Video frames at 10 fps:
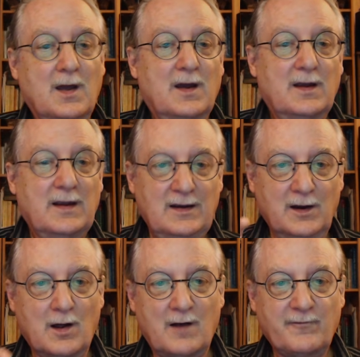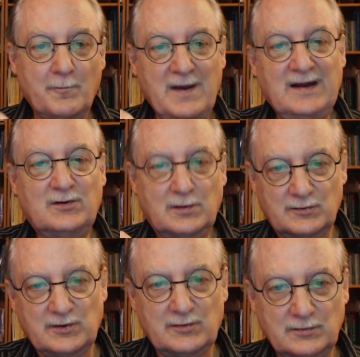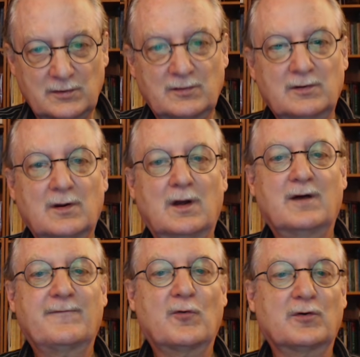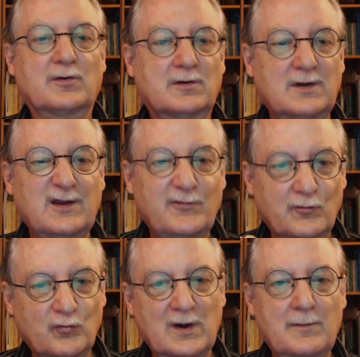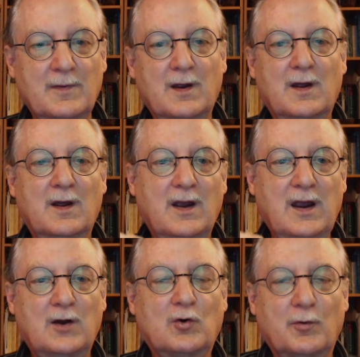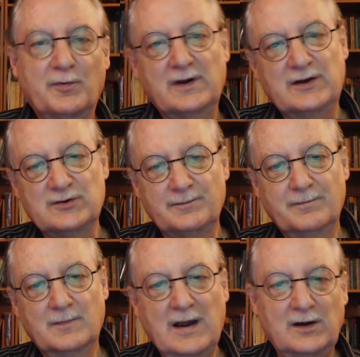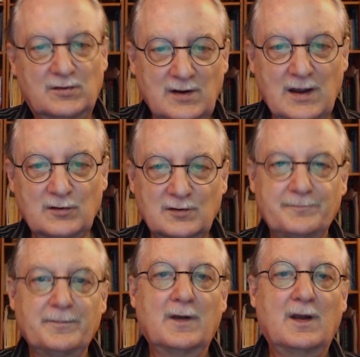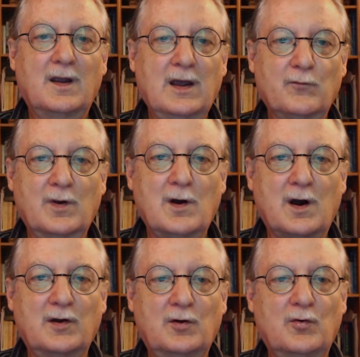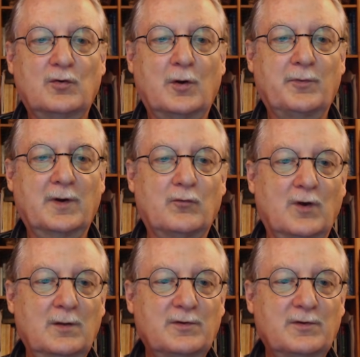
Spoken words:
he did offer many suggestions for successful dream interpretation. And he says, in regard to interpreting dreams,